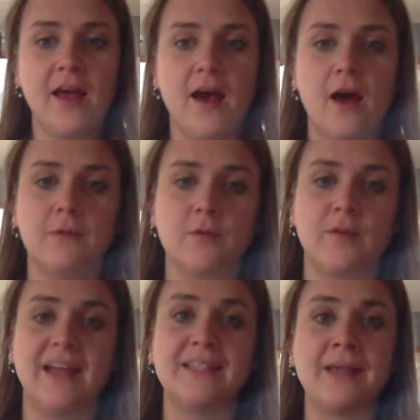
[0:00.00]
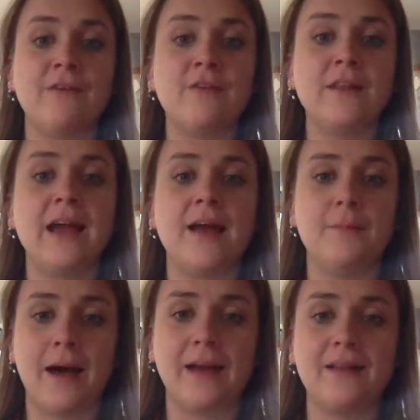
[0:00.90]
It relies heavily on
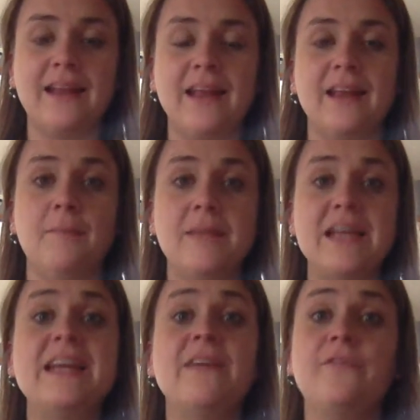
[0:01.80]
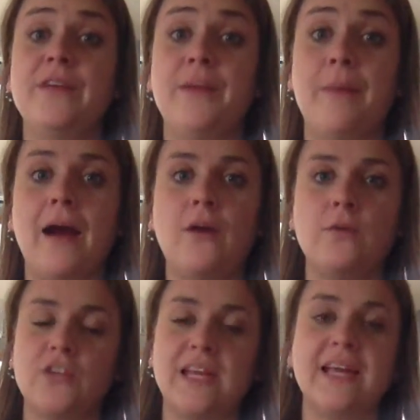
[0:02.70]
modeling and immediate feedback,
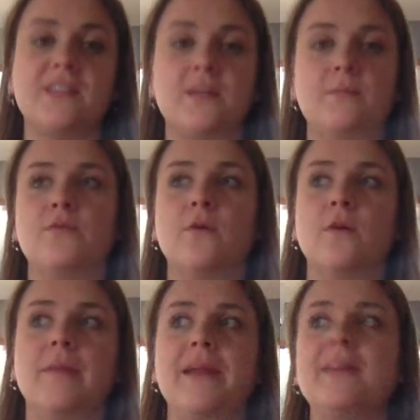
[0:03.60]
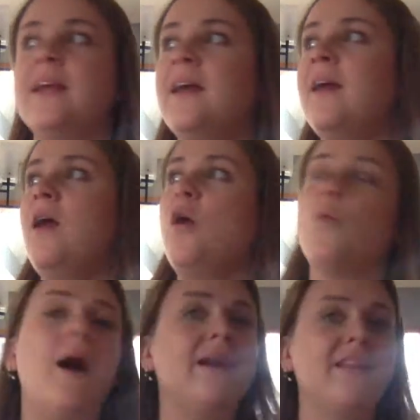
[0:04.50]
which, like I said before, Bailey
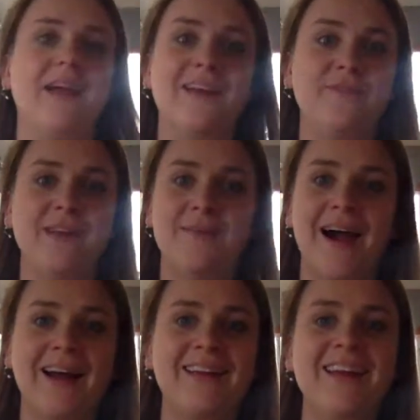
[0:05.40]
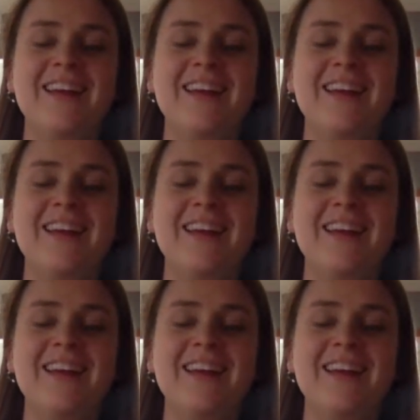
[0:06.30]
wanted that feedback,